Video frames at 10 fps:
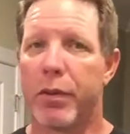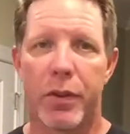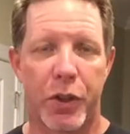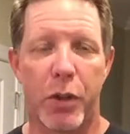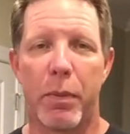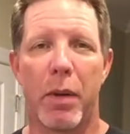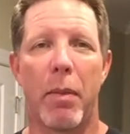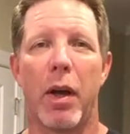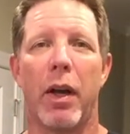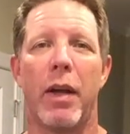Shoot me an
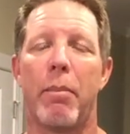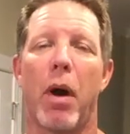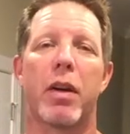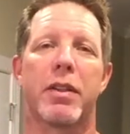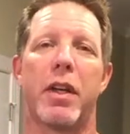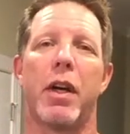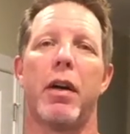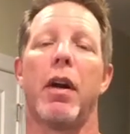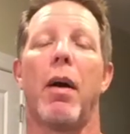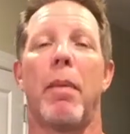inbox
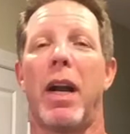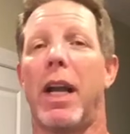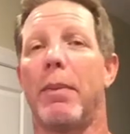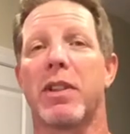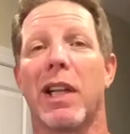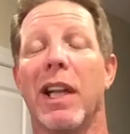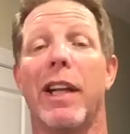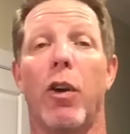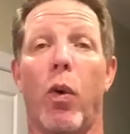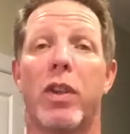there. My name is
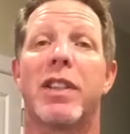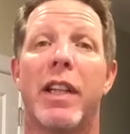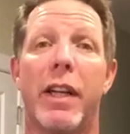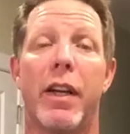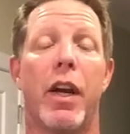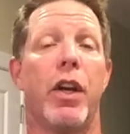Clint Horsley.